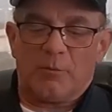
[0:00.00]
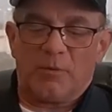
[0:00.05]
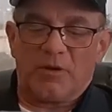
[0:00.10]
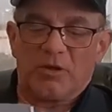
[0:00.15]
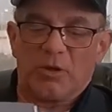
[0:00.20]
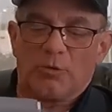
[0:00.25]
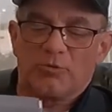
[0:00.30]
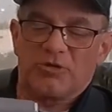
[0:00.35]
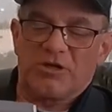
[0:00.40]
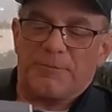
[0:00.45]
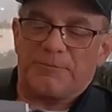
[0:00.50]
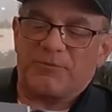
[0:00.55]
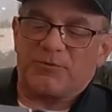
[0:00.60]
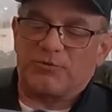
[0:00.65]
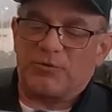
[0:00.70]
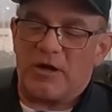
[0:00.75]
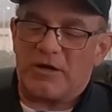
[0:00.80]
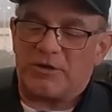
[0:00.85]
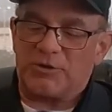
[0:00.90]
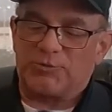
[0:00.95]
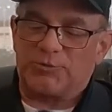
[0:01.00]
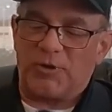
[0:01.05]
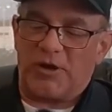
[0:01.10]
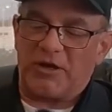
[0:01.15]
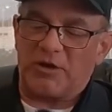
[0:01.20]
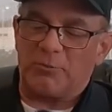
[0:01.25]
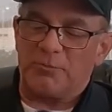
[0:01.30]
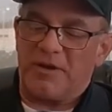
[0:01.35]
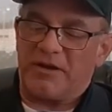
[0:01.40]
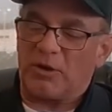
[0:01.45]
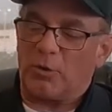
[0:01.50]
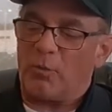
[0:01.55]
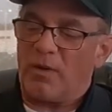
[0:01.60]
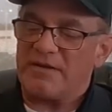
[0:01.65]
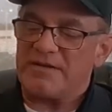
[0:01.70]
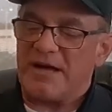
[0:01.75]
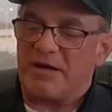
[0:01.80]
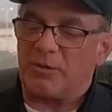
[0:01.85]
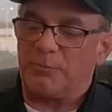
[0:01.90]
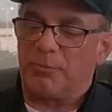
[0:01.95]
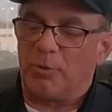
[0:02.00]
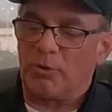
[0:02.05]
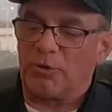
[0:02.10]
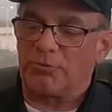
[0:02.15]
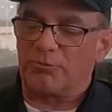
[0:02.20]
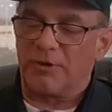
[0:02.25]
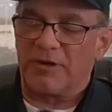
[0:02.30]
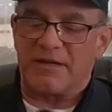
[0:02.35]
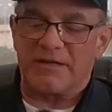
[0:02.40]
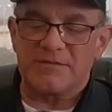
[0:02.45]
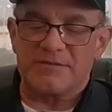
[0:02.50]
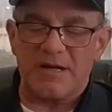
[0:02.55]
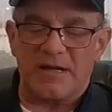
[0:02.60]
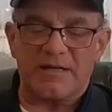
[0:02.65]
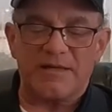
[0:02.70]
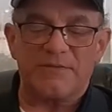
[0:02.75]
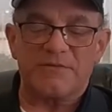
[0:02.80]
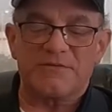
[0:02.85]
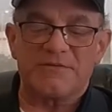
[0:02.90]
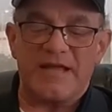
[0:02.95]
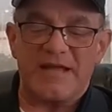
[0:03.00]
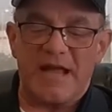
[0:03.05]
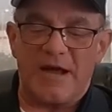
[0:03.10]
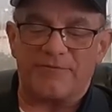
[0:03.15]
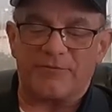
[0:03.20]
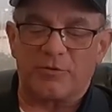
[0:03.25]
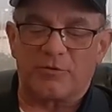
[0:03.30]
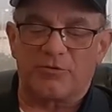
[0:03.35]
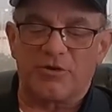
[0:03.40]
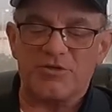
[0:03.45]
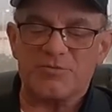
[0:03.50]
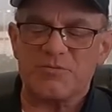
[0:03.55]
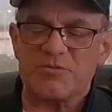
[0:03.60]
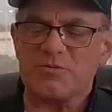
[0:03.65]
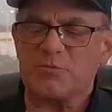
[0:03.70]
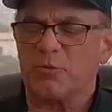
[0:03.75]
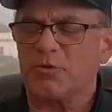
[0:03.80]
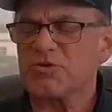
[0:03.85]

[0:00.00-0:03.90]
We loaded up the truck and trailer, made our way down to Bowling Green, Kentucky the day after Christmas.